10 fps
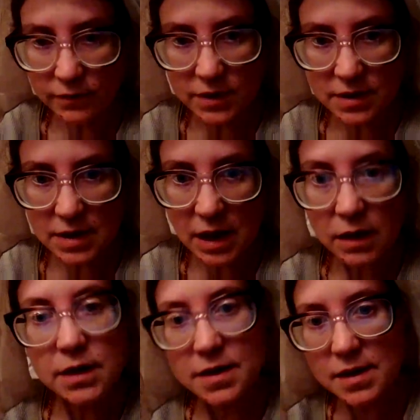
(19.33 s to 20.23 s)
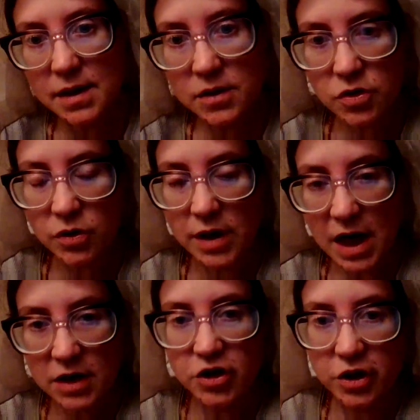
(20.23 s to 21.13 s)
this TELUS
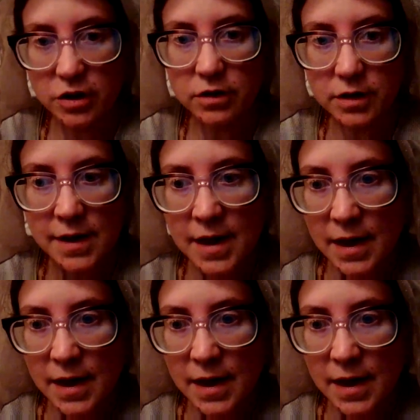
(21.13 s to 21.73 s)
International,